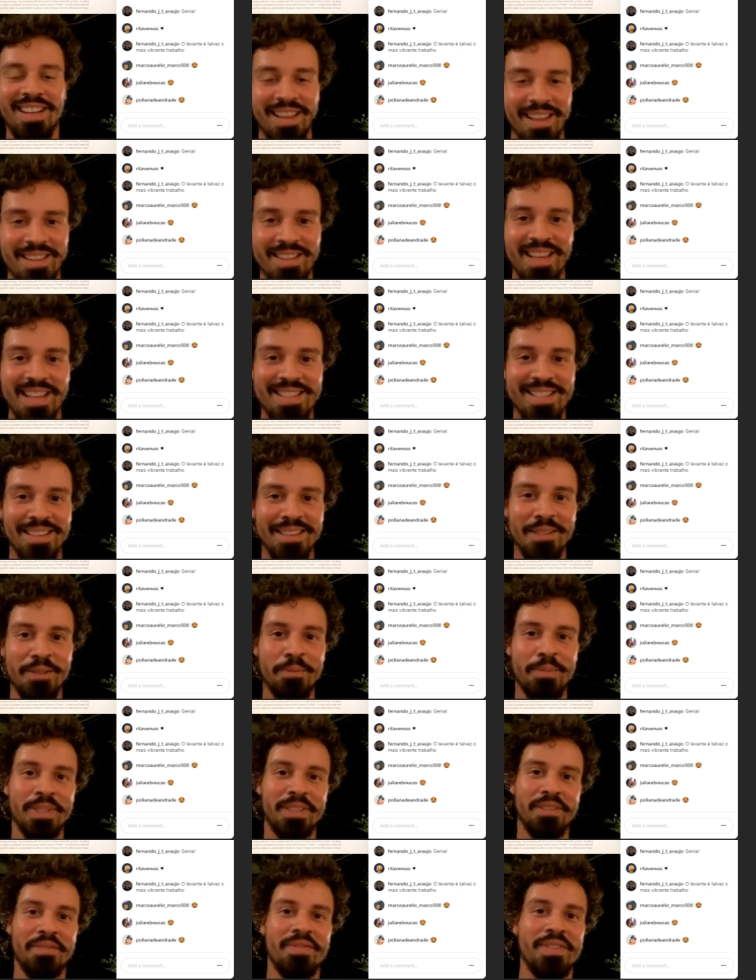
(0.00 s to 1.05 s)
And that's a little
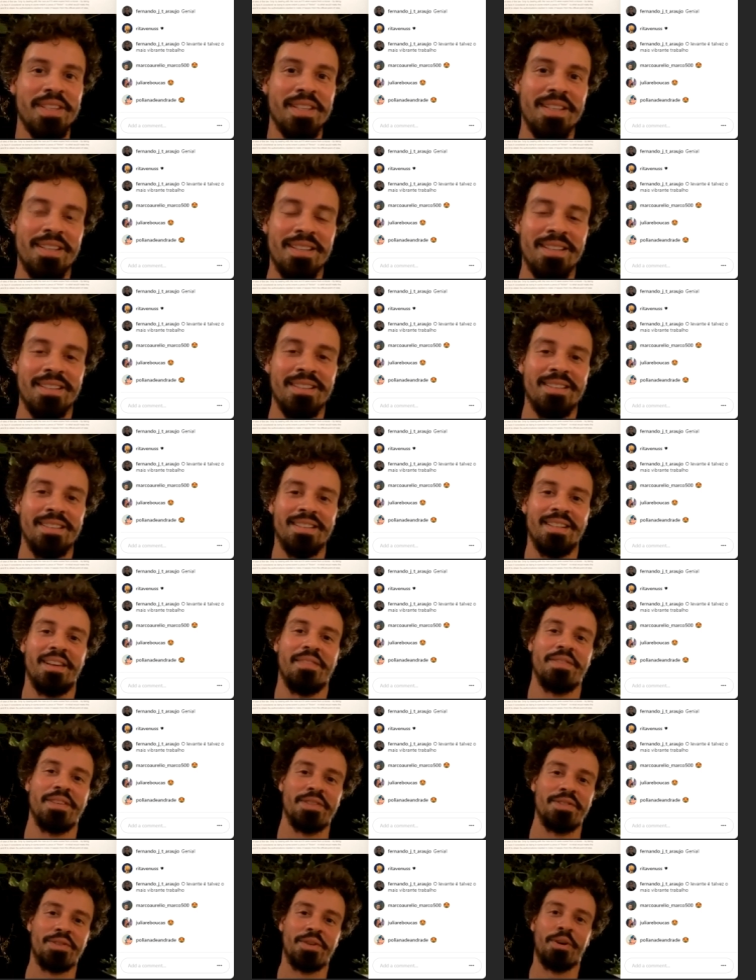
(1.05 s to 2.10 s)
bit of the
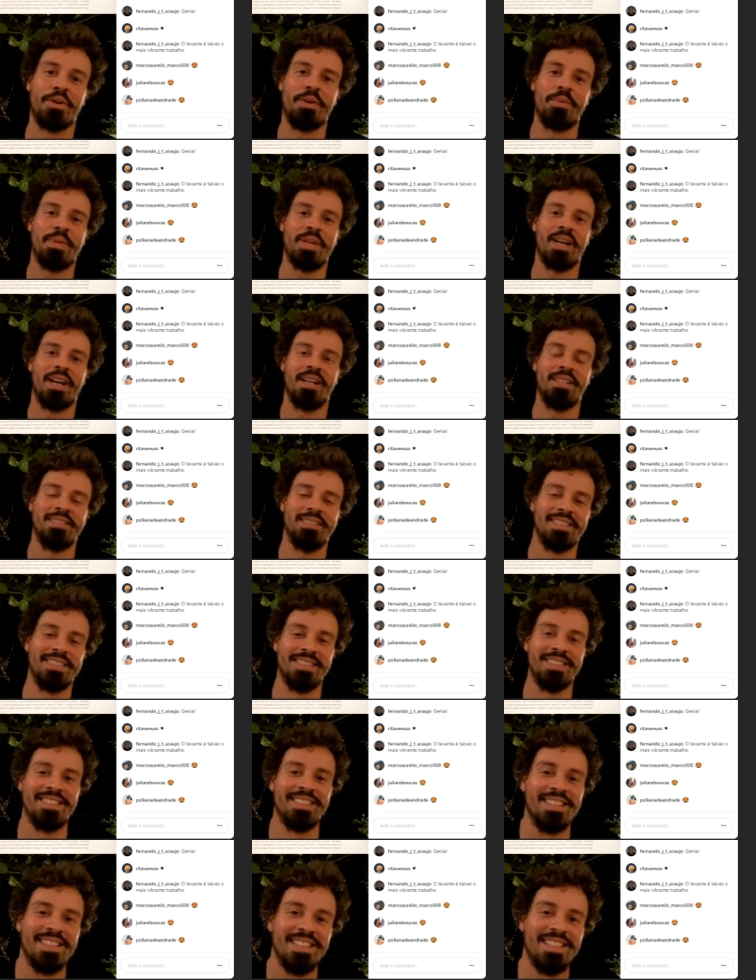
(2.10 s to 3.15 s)
story
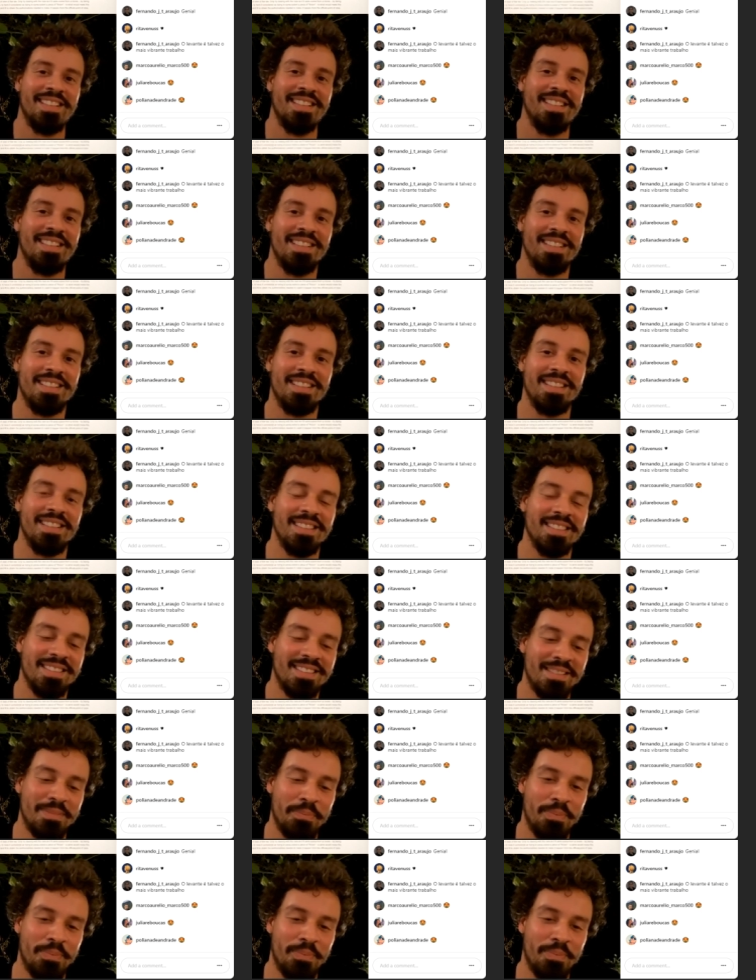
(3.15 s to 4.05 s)
behind this